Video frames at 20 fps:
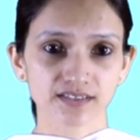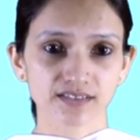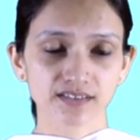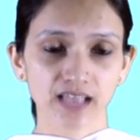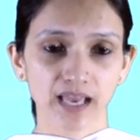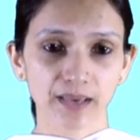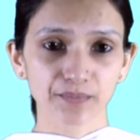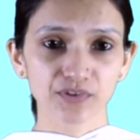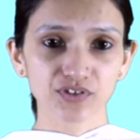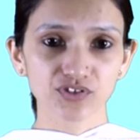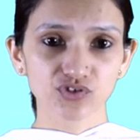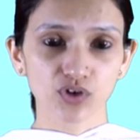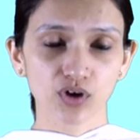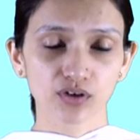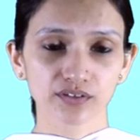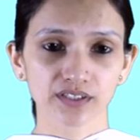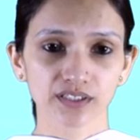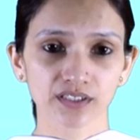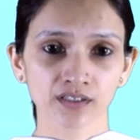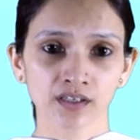cyber
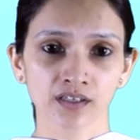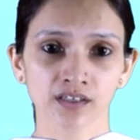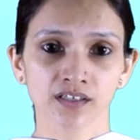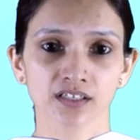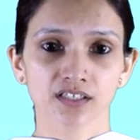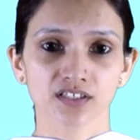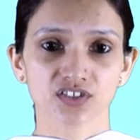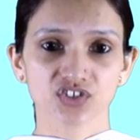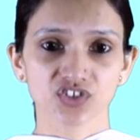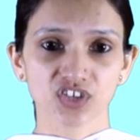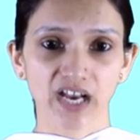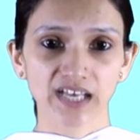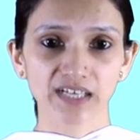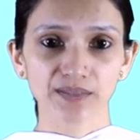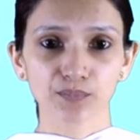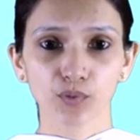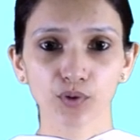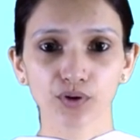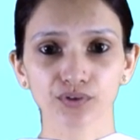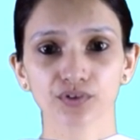stalking, child
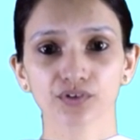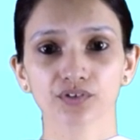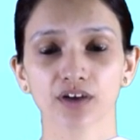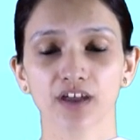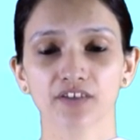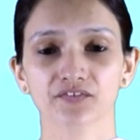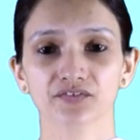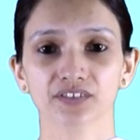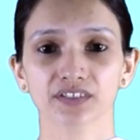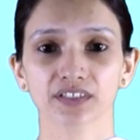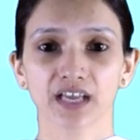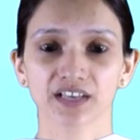pornography